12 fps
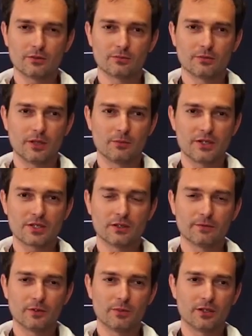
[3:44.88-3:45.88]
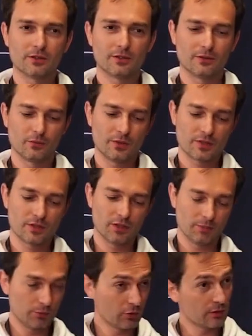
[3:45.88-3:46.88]
myself, I began with the
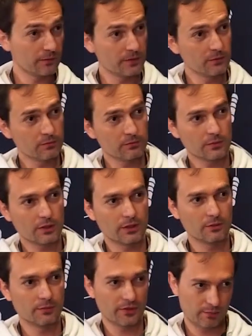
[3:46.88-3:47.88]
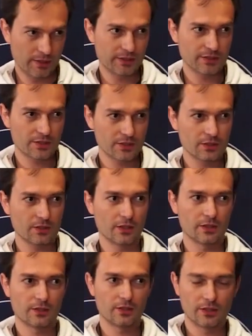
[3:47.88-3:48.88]
cryptography and mathematics,
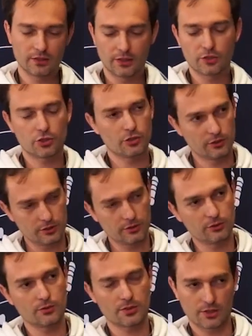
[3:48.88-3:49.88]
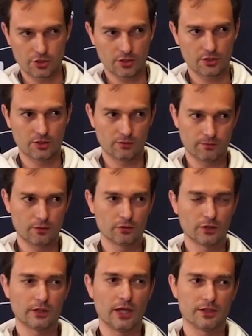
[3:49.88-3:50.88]
and then I turned into side channel and fault
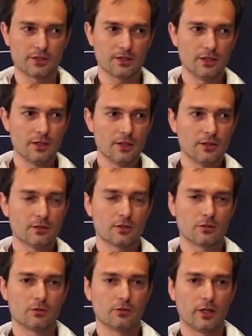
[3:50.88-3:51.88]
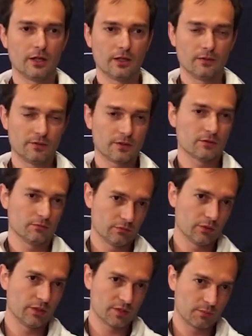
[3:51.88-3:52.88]
attacks. So I have
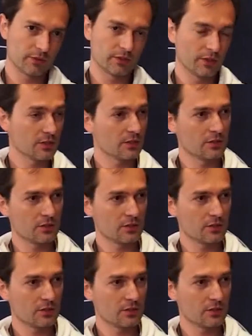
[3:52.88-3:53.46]
experience in